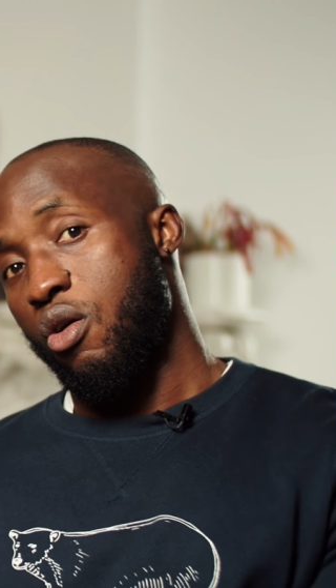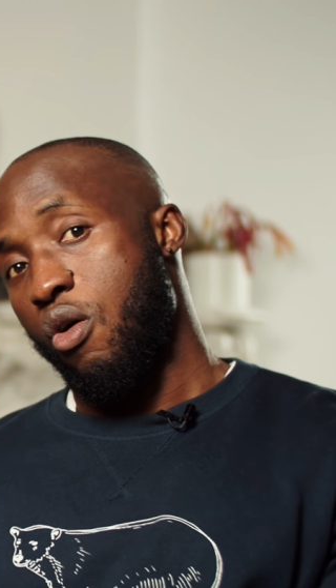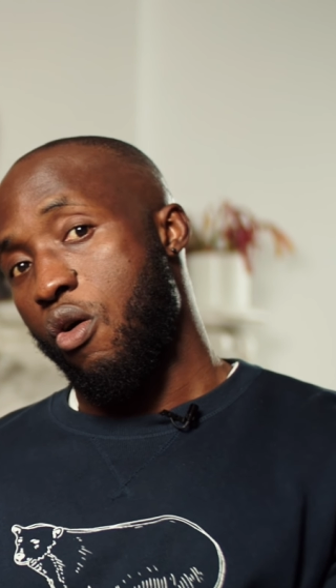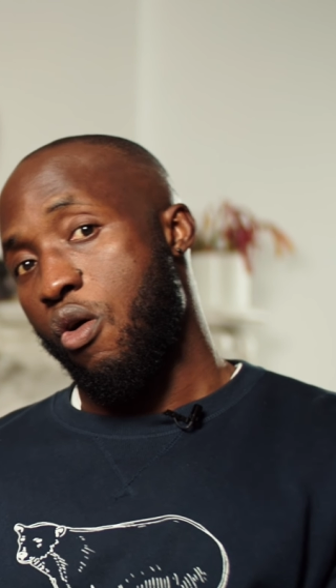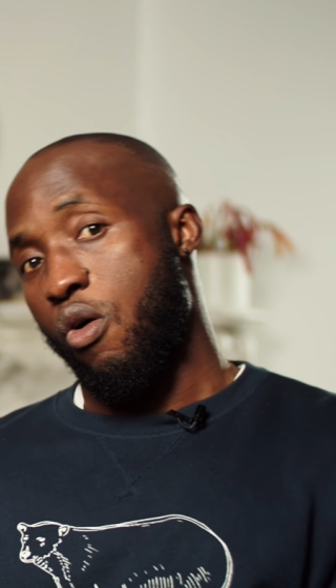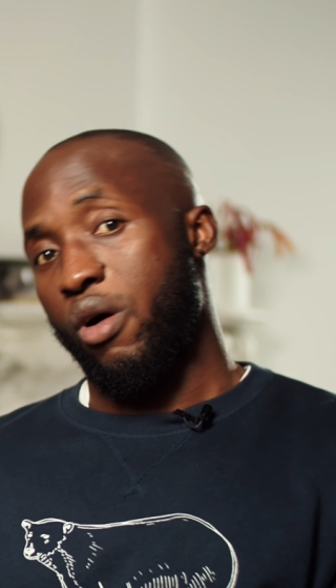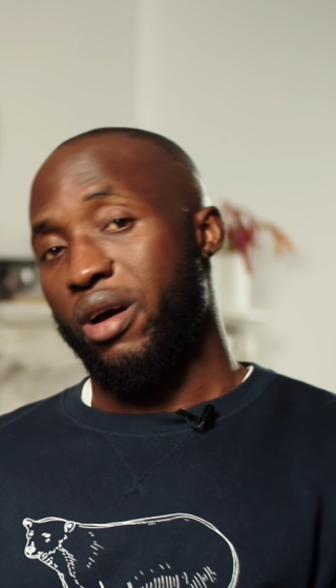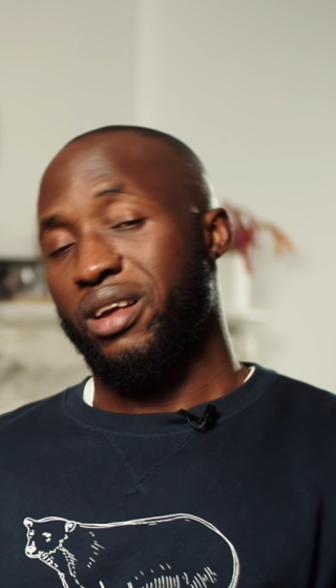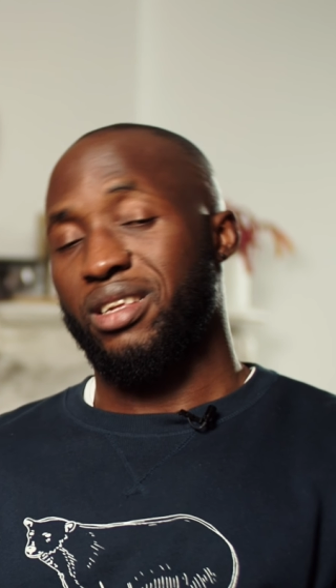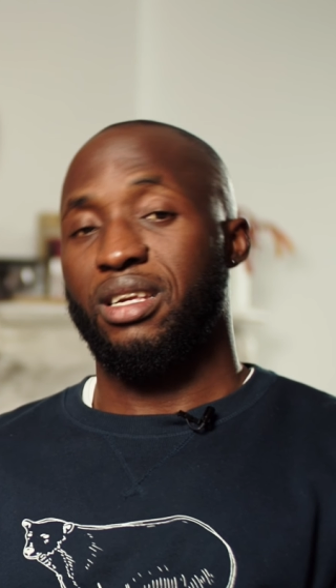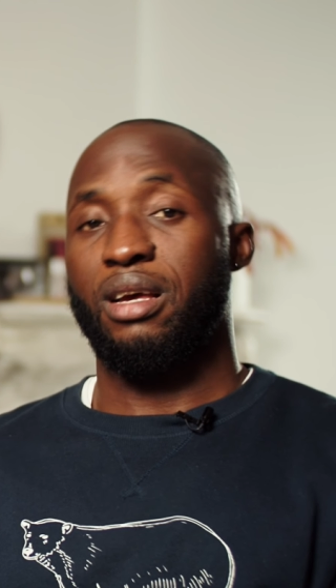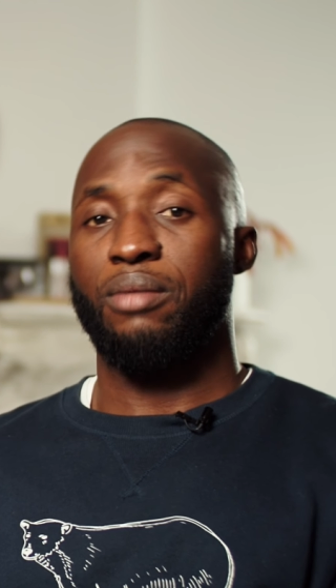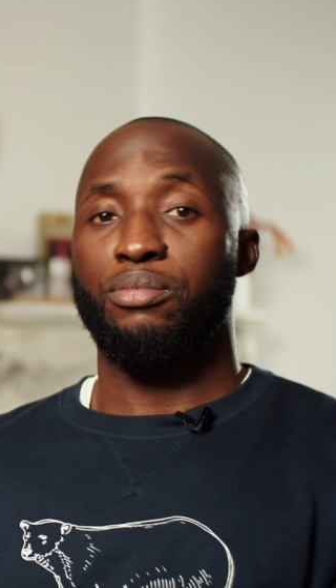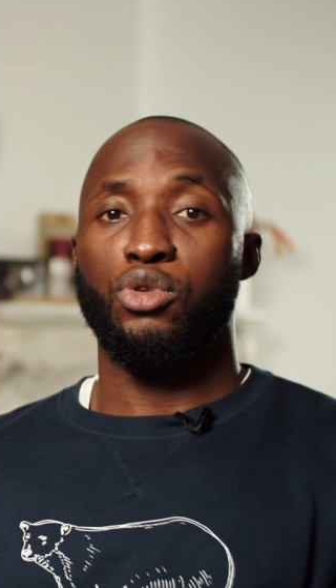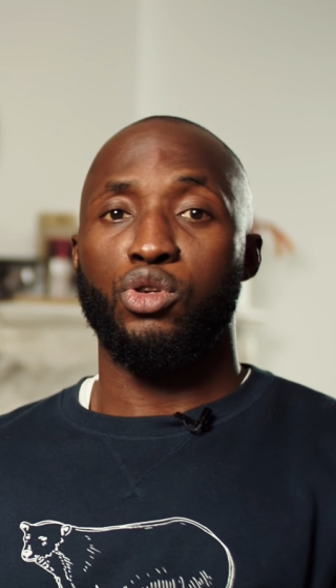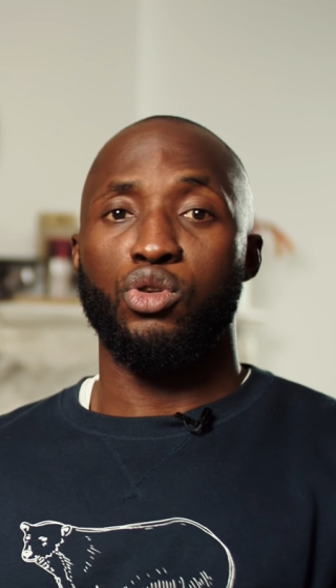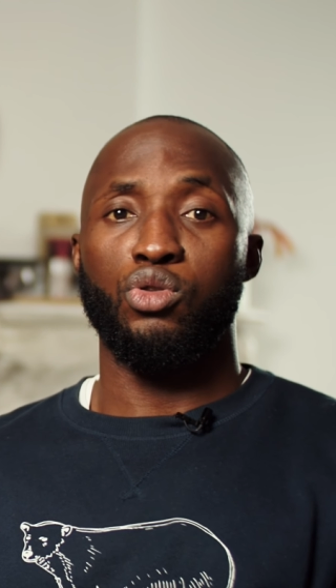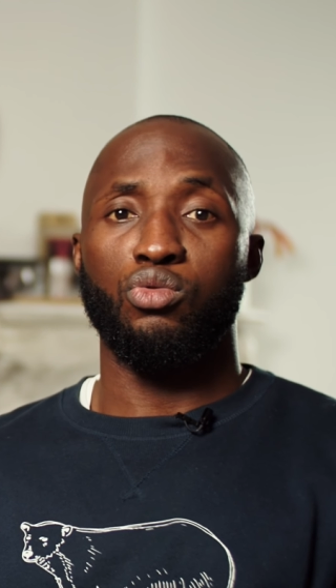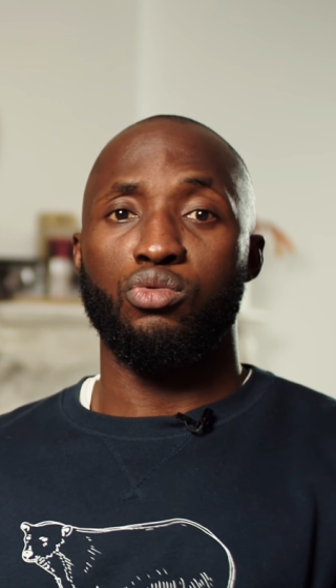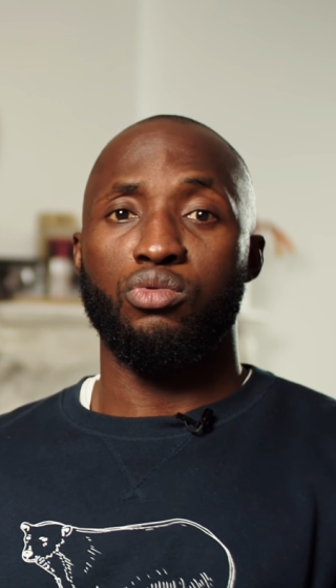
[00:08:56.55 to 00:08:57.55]
or
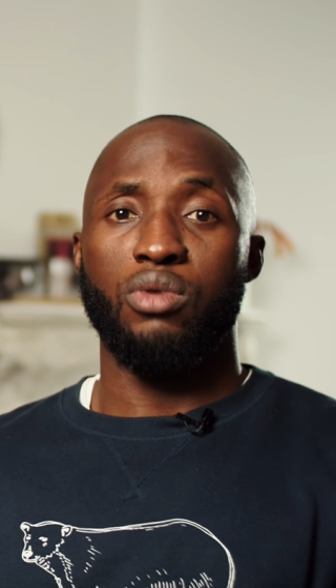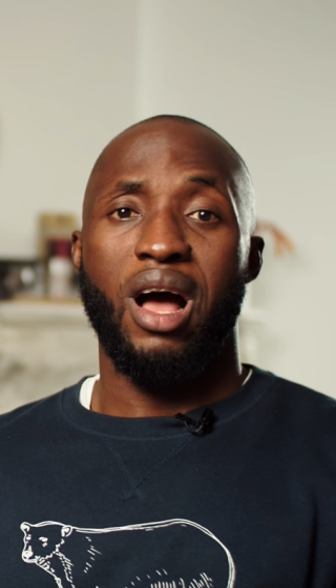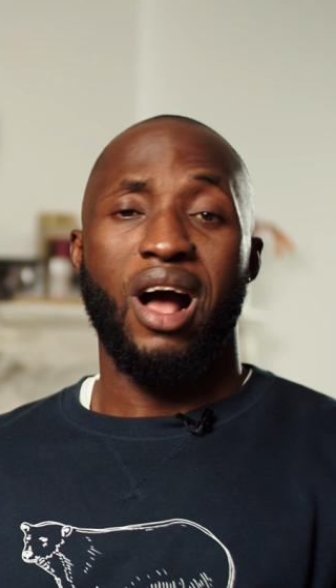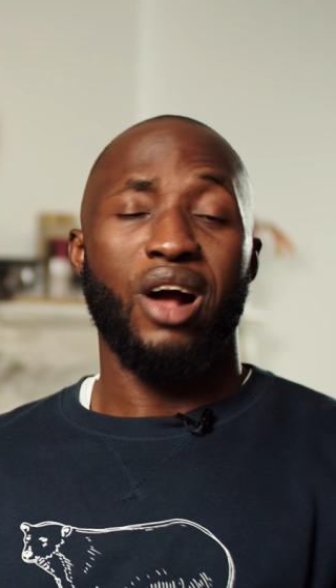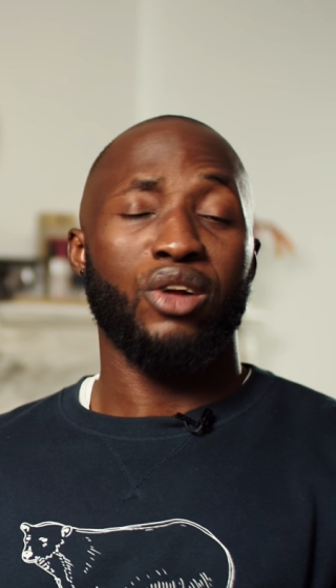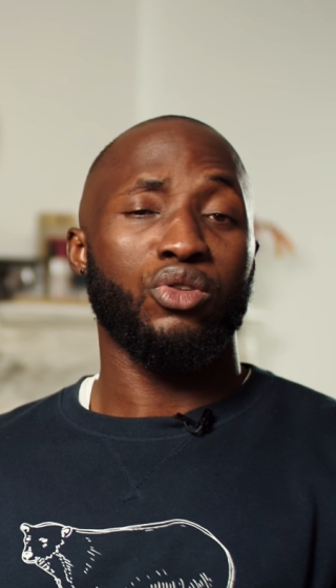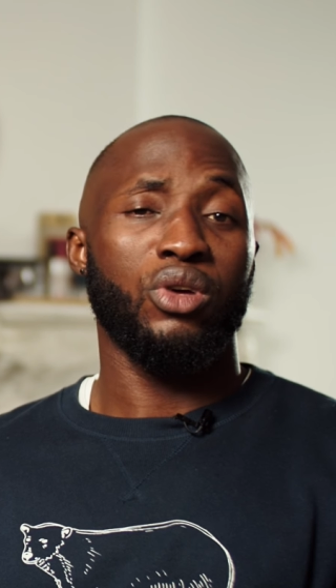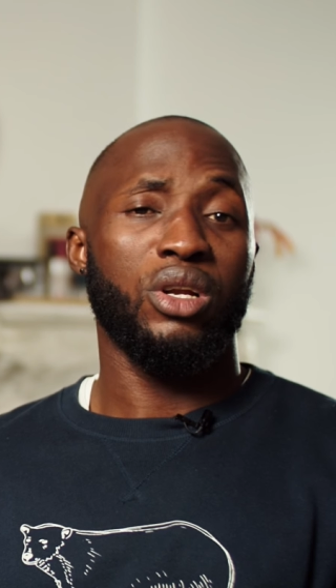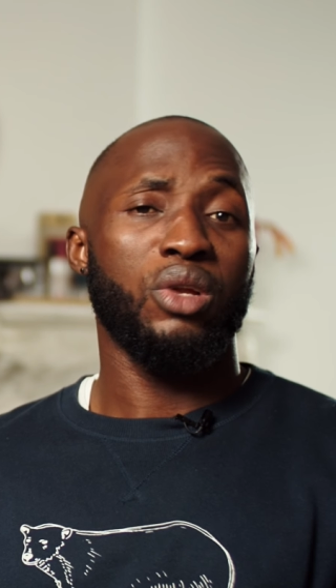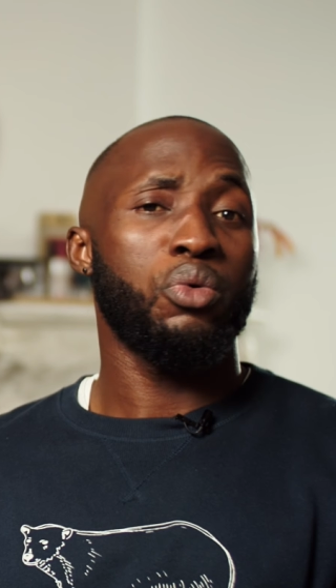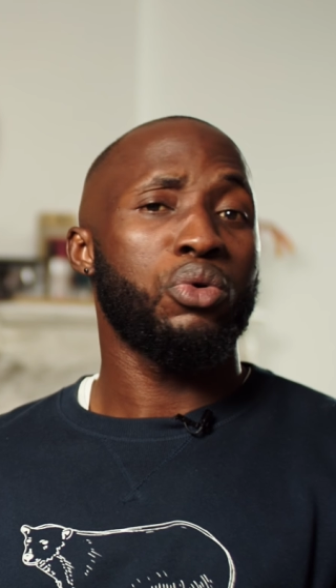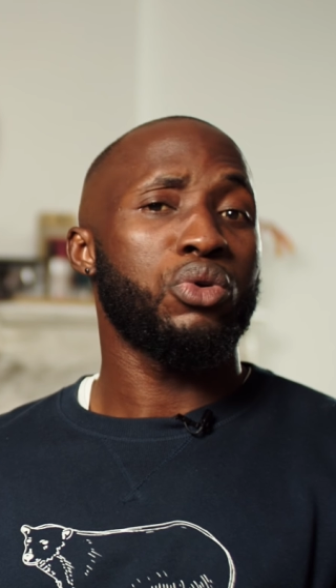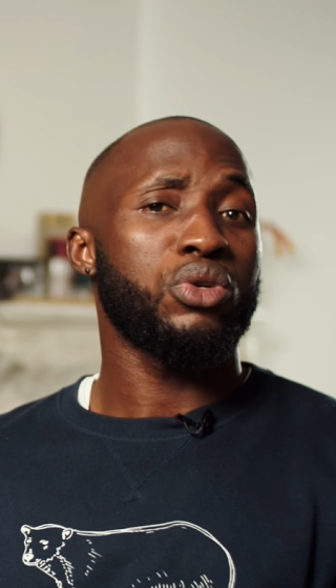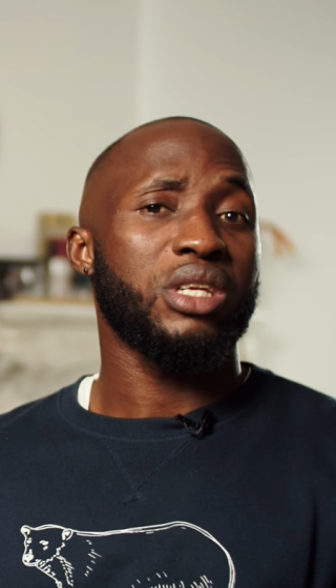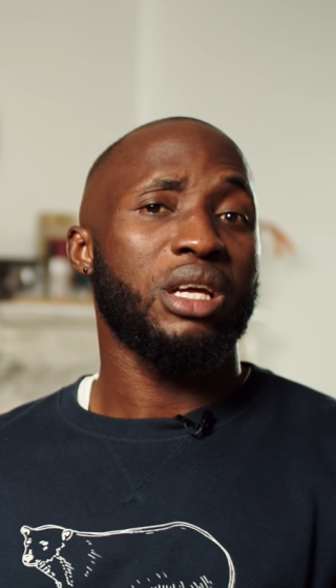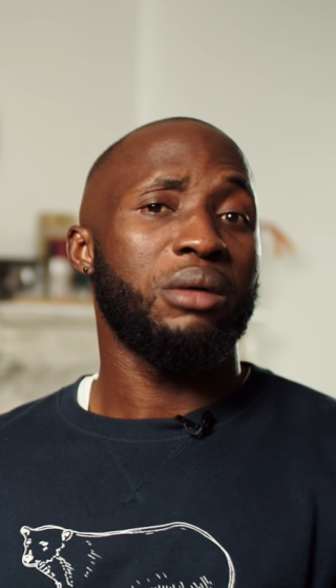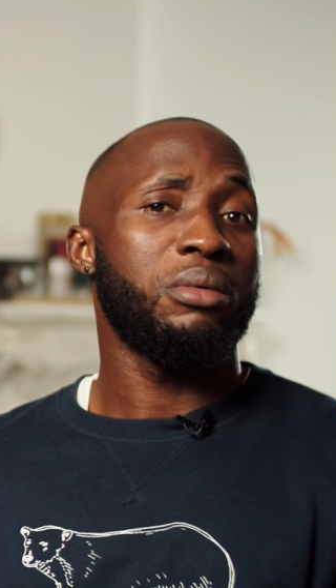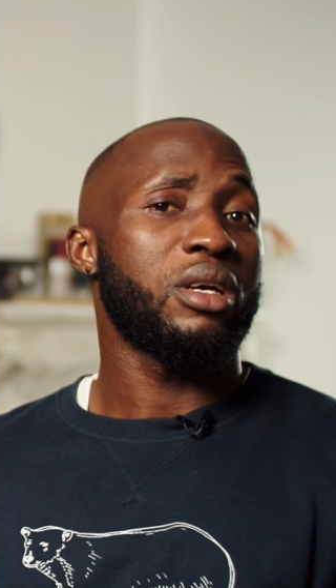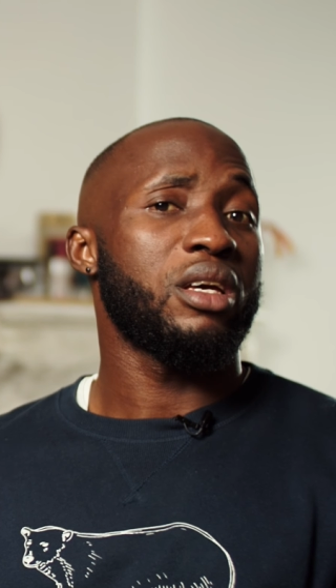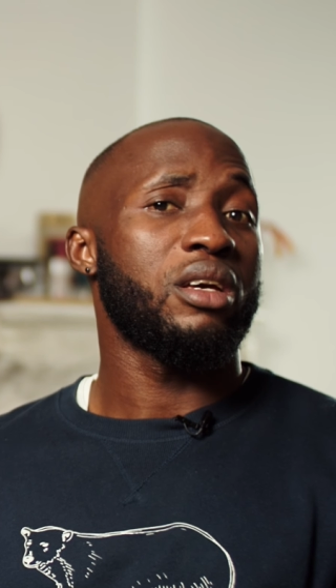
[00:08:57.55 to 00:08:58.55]
except you actually want to
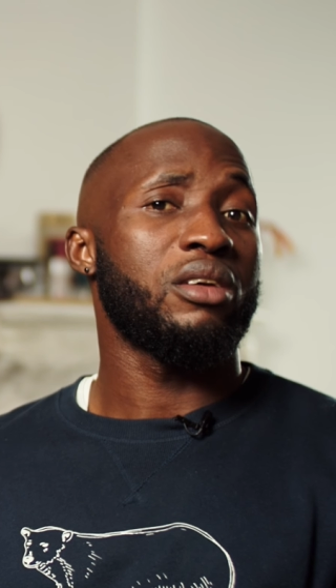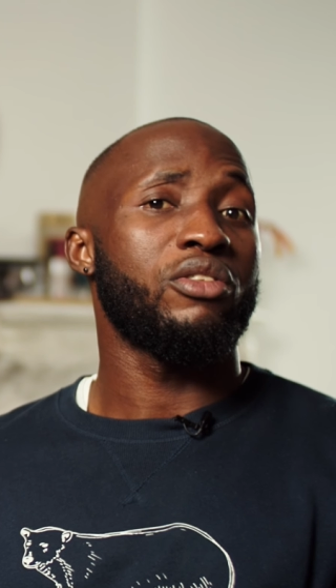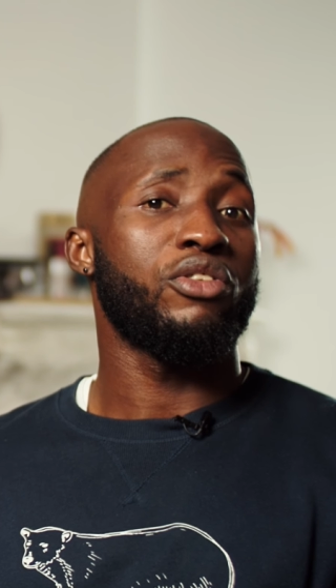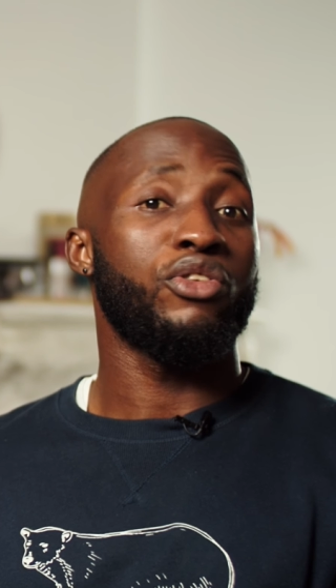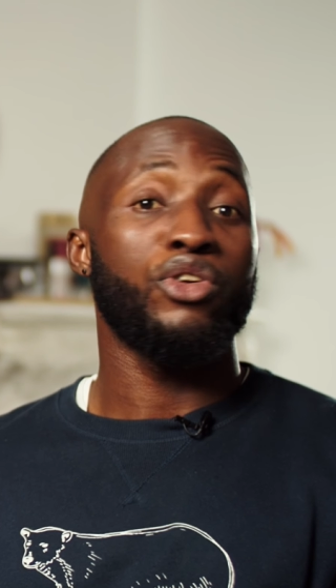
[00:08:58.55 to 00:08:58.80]
start making